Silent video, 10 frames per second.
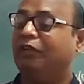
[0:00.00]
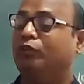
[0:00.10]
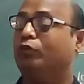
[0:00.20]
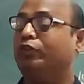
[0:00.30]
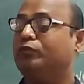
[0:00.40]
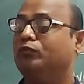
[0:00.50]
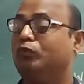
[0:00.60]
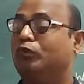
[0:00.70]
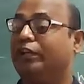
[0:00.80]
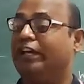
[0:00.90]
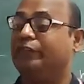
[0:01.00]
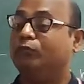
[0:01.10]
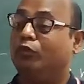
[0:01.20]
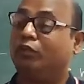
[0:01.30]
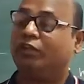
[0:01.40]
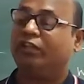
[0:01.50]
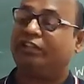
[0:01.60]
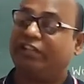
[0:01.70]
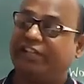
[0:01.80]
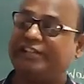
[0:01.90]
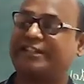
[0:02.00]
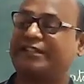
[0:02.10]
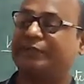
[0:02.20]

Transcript: growing more and more trees,